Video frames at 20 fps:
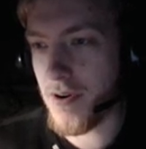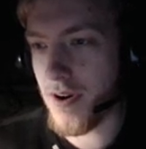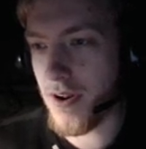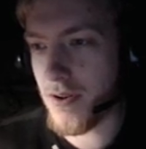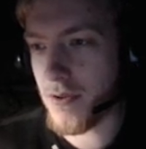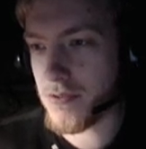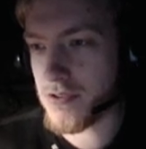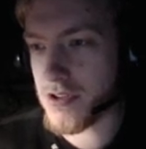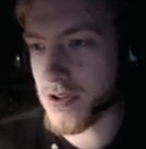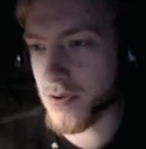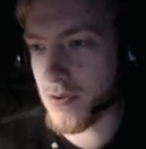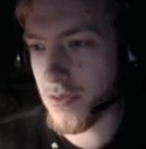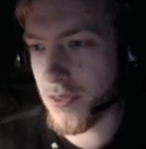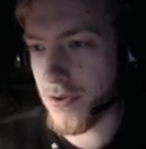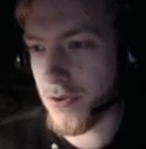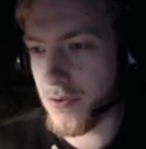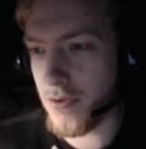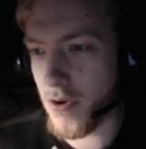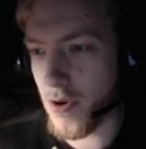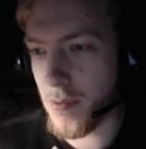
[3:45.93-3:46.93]
I also looked
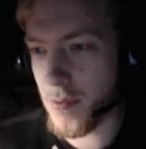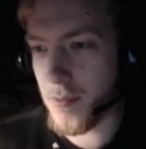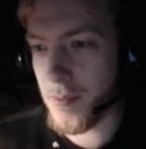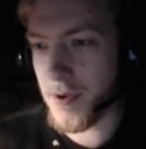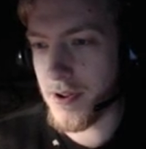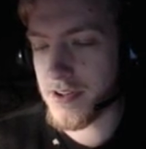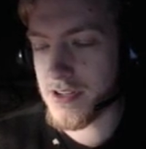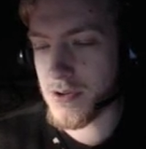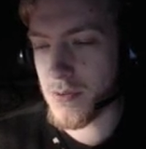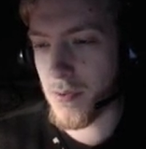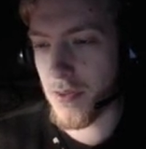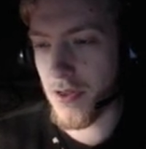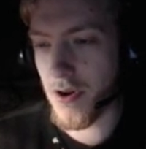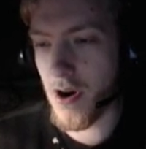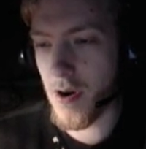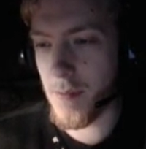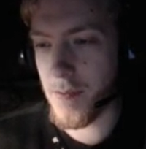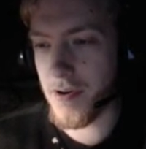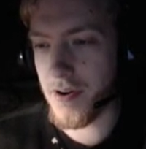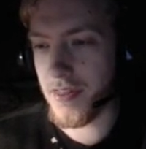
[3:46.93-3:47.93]
through normal mons with
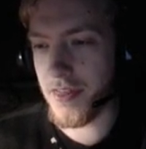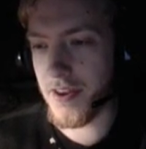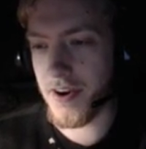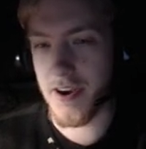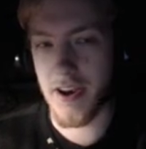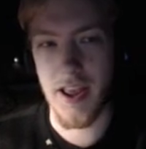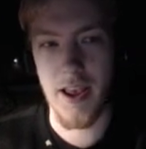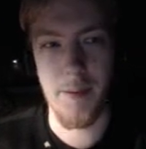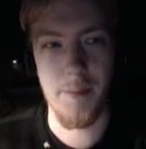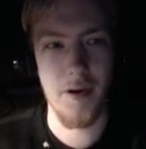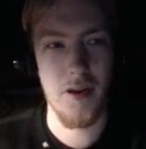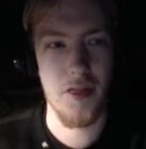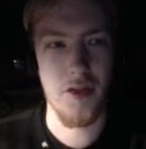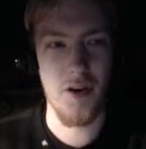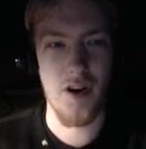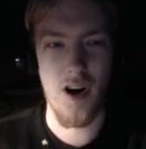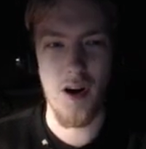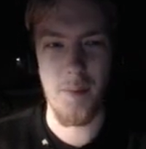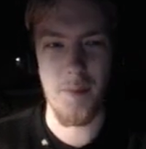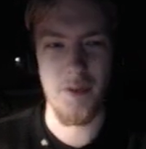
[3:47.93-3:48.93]
armor in their name, and I
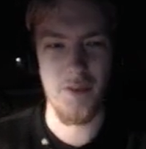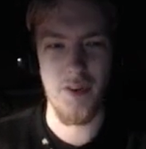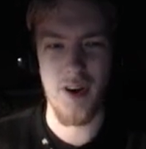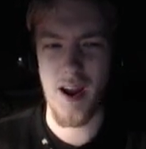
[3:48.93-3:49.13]
thought armored